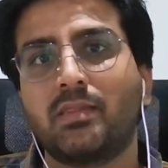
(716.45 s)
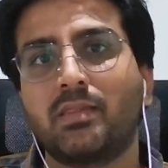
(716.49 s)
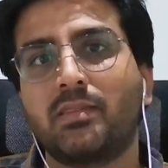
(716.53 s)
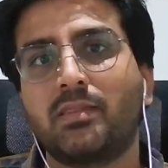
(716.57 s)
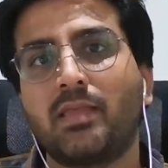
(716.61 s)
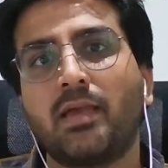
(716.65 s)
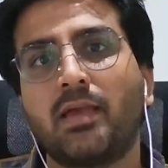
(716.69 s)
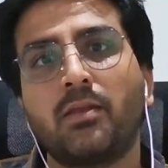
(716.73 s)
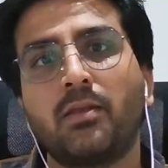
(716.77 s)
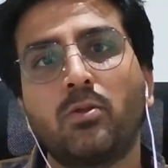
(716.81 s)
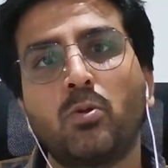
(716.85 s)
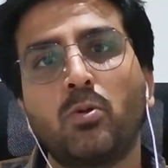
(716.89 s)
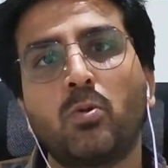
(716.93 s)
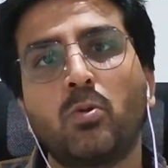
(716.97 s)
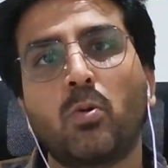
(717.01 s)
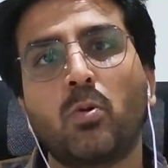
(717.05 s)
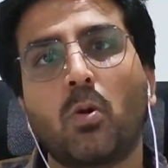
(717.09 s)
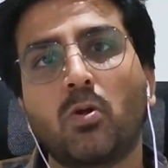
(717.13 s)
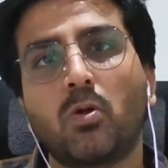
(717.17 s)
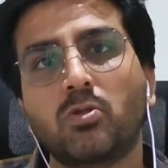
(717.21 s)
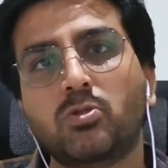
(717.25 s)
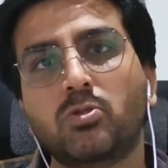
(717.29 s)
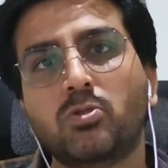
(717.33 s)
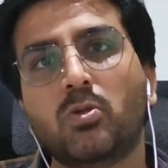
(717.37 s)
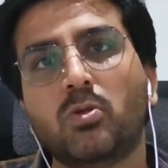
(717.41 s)
then you
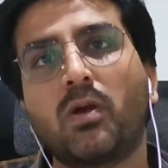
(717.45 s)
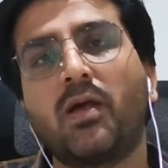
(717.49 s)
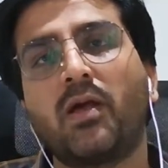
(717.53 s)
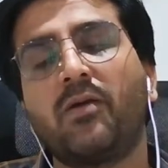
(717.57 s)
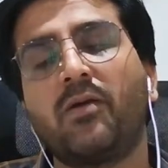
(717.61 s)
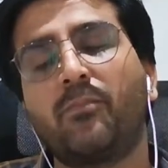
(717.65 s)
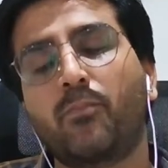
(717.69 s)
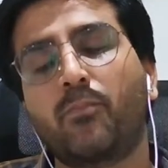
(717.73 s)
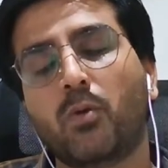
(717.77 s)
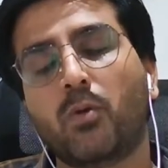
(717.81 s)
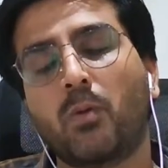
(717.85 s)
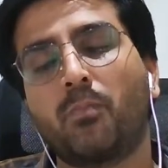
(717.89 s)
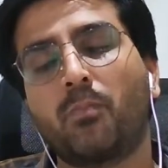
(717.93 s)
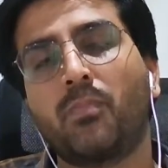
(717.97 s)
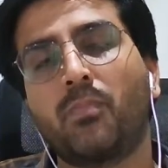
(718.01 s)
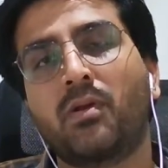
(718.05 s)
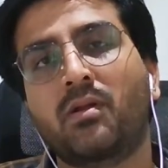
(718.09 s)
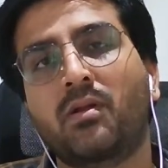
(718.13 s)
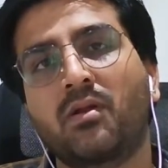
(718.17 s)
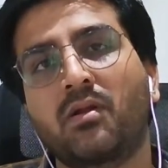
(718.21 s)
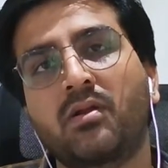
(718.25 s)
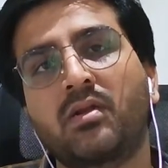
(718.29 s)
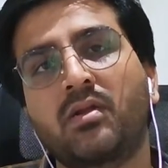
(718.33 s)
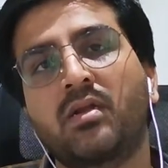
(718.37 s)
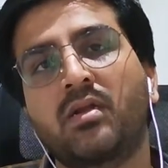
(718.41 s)
also have proper
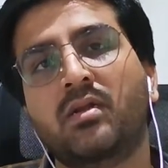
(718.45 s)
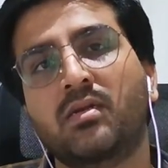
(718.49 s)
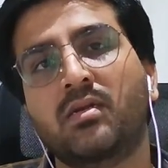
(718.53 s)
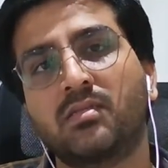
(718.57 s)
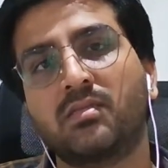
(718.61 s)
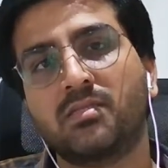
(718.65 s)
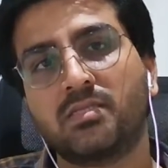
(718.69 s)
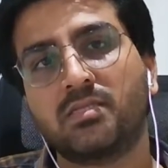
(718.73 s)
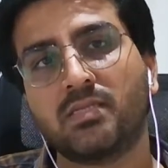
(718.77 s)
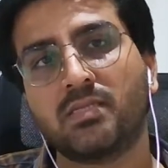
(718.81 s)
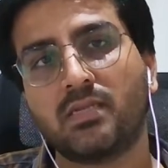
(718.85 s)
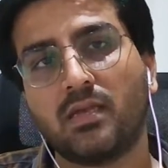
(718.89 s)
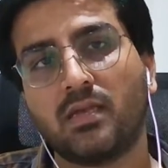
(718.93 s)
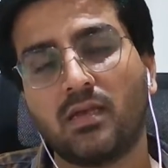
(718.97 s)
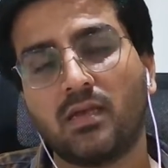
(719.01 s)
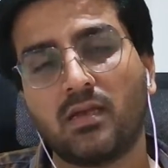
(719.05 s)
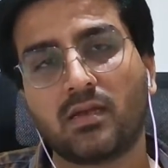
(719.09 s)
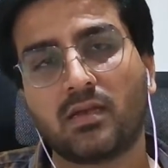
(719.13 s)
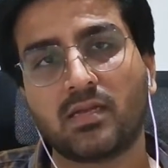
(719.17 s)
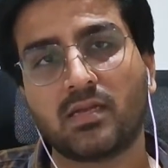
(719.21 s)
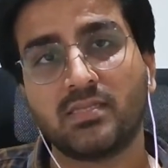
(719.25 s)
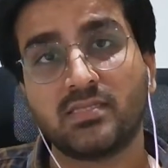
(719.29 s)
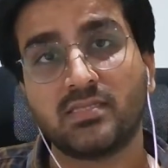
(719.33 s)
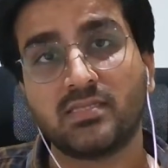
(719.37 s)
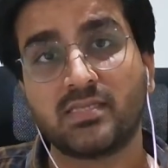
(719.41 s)
written
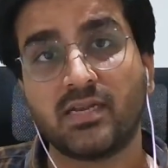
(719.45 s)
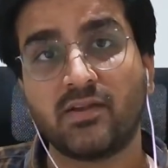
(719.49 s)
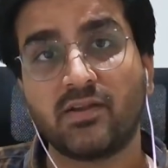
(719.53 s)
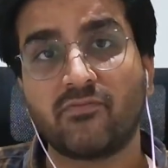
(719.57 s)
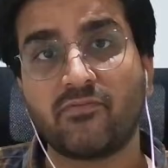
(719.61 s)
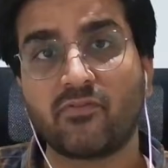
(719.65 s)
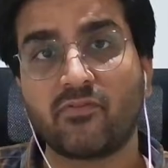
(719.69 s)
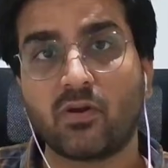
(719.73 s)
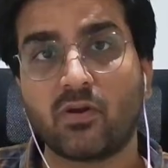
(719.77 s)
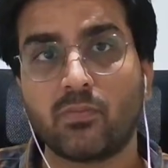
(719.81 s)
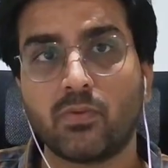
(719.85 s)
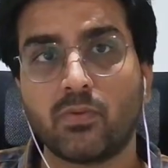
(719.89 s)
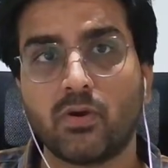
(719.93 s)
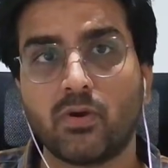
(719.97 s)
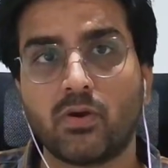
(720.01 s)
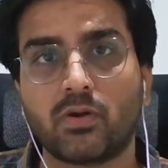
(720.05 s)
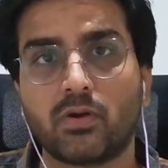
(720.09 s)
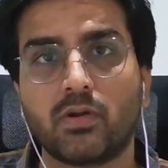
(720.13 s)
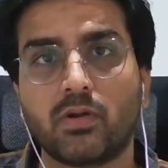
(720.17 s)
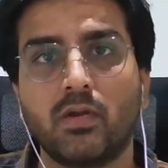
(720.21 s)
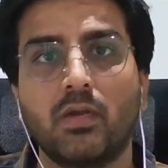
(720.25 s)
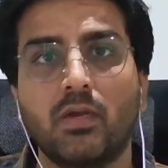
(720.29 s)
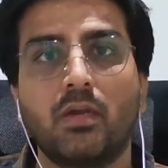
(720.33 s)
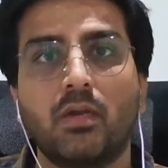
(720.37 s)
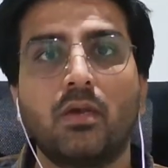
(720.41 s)
consent from your